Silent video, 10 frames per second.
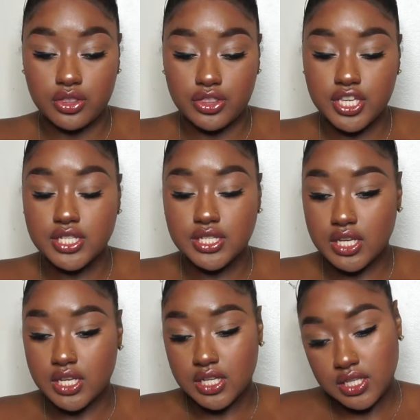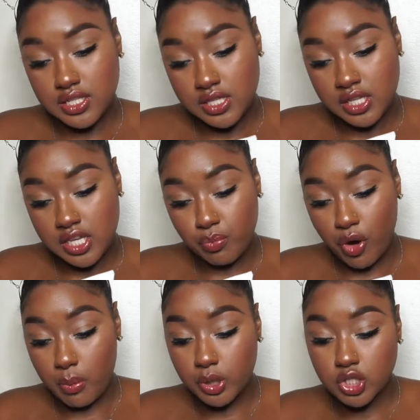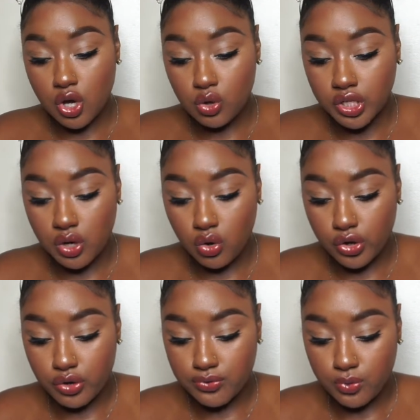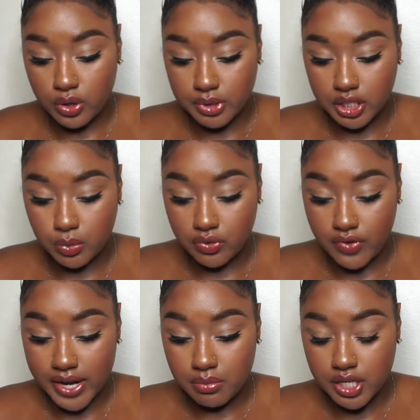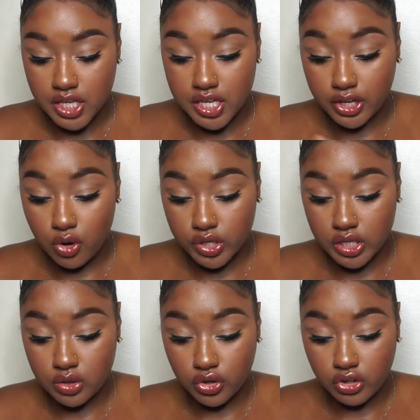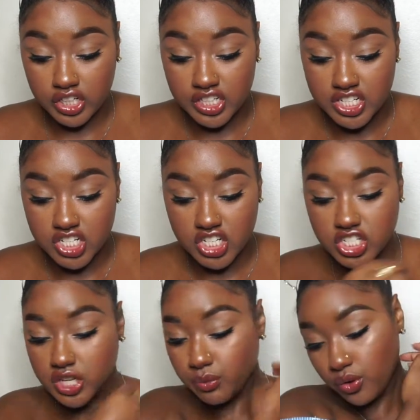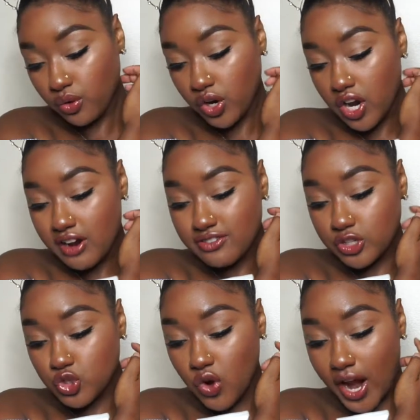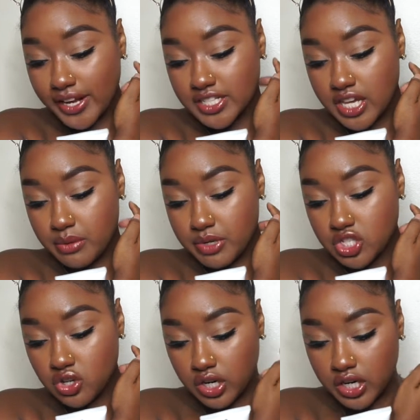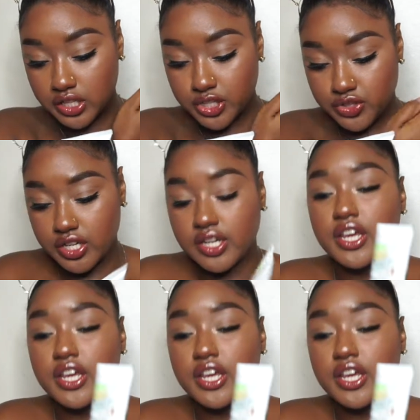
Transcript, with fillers: this is the Palmer's Coconut Oil Formula with Vitamin E Coconut Oil Conditioning Shampoo for dry, damaged, or color-treated